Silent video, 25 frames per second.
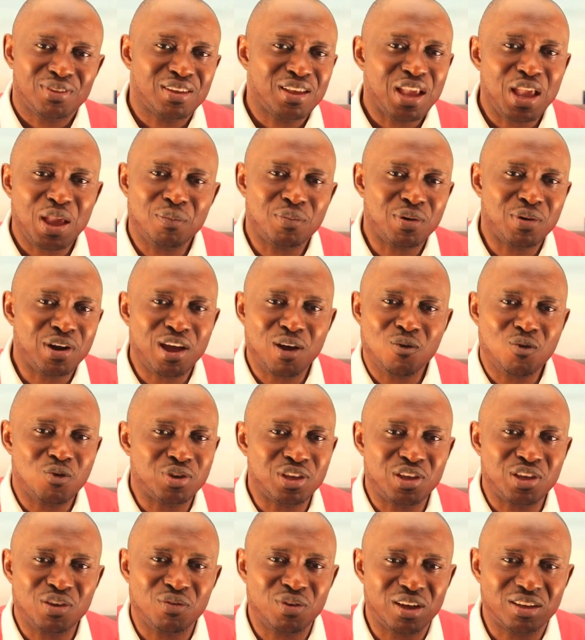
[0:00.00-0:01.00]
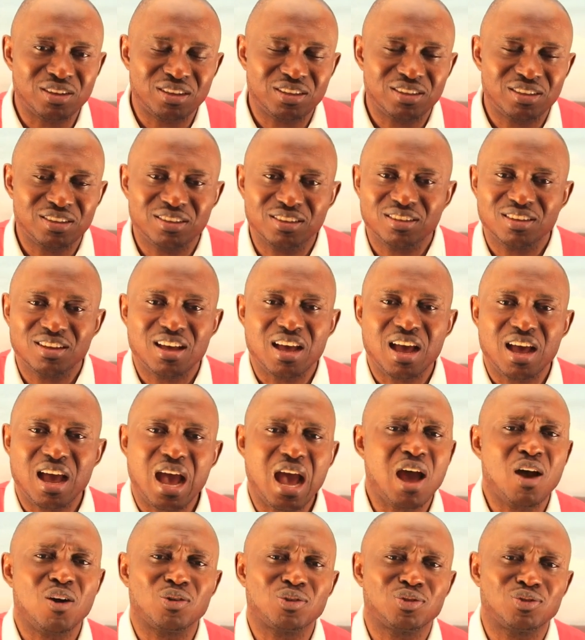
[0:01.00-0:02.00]
Abraham will give her
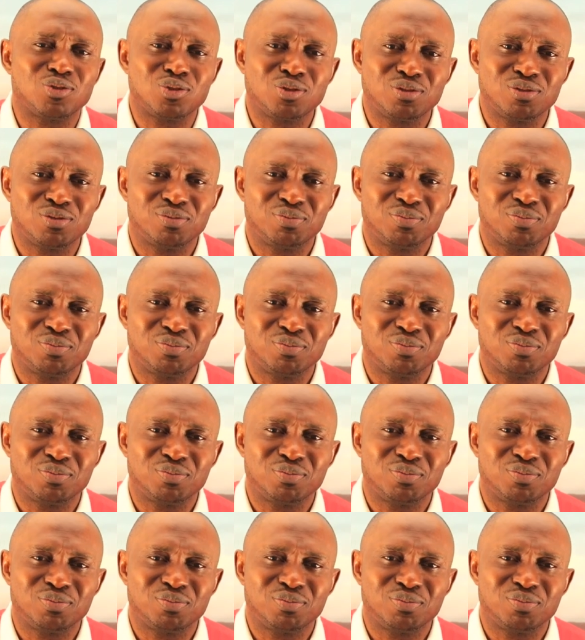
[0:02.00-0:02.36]
out.